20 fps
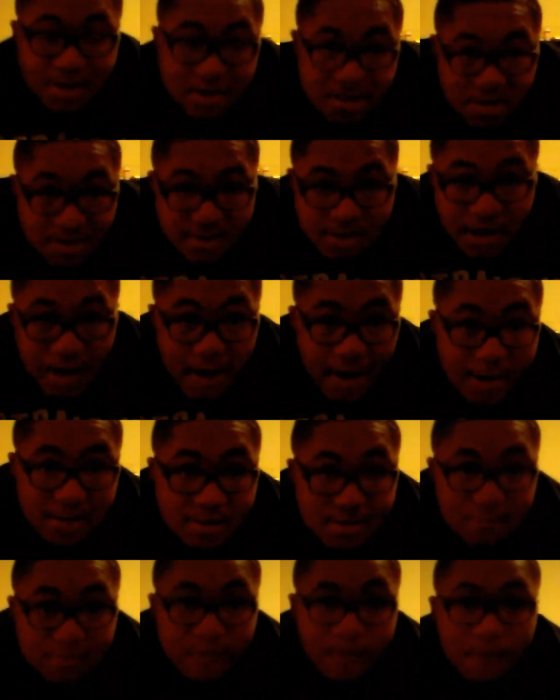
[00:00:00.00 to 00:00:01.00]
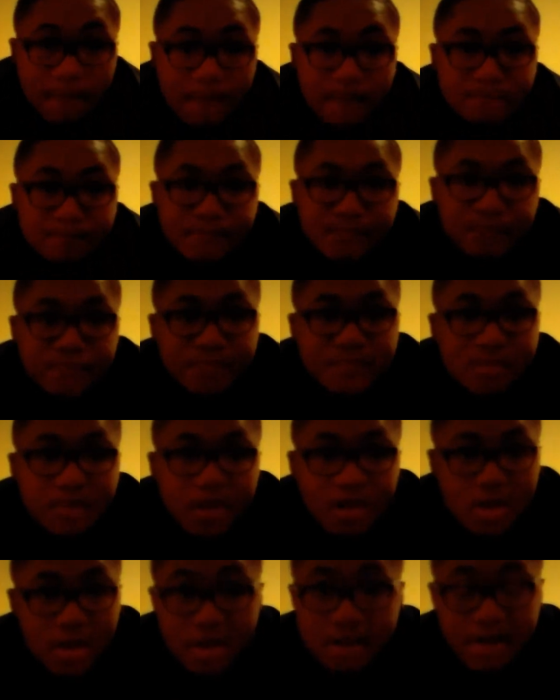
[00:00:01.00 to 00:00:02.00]
make sense, guys.
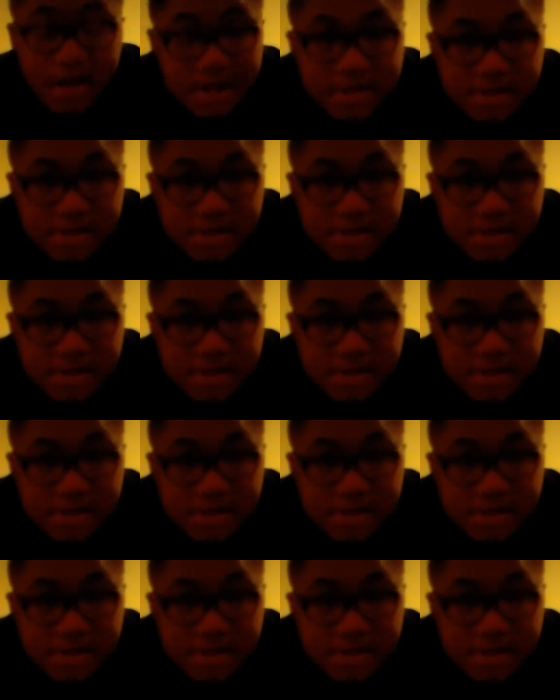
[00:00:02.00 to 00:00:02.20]
It